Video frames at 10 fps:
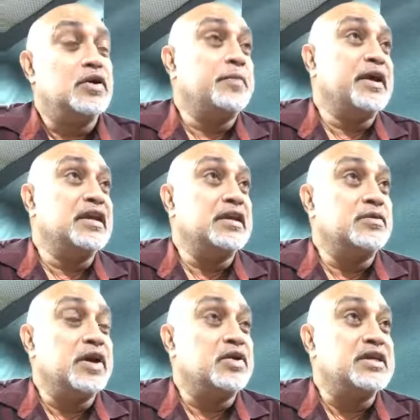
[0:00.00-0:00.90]
the pundit, what
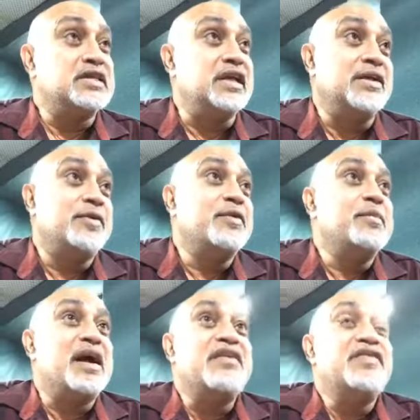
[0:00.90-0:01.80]
are you going to say? Well, we
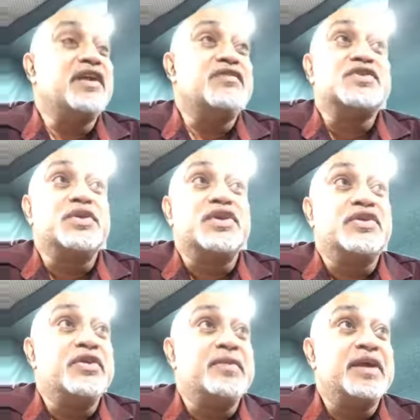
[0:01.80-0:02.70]
married for love, so you're going to
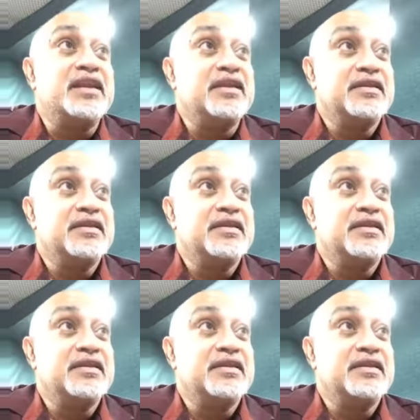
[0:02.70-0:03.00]
remain?